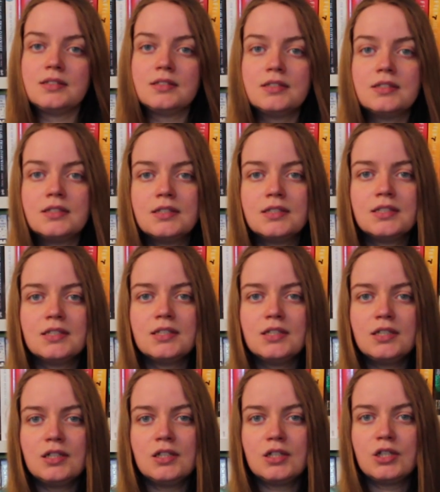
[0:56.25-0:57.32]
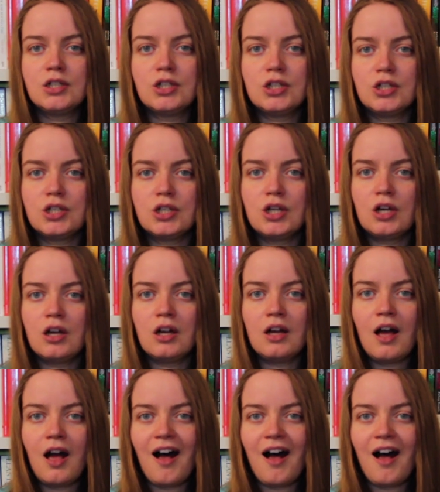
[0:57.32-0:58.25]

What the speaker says: (no one is talking)